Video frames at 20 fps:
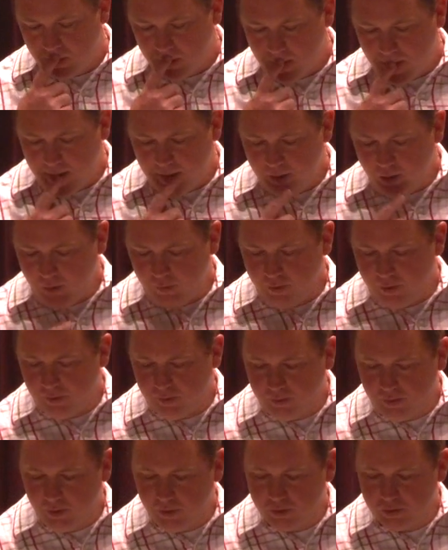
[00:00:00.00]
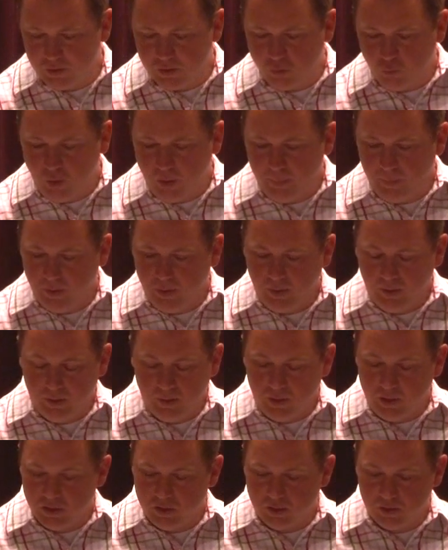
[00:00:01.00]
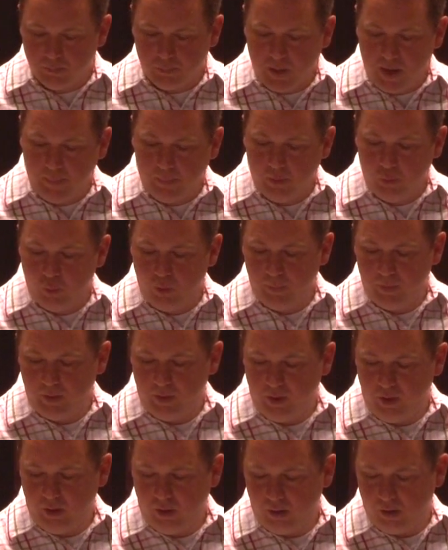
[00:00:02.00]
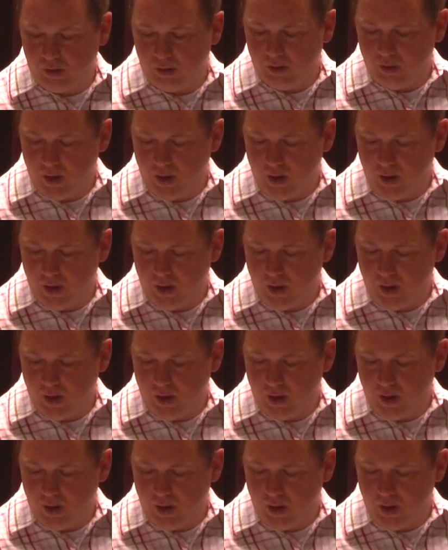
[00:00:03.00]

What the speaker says: I know that there's women, and there's probably women here,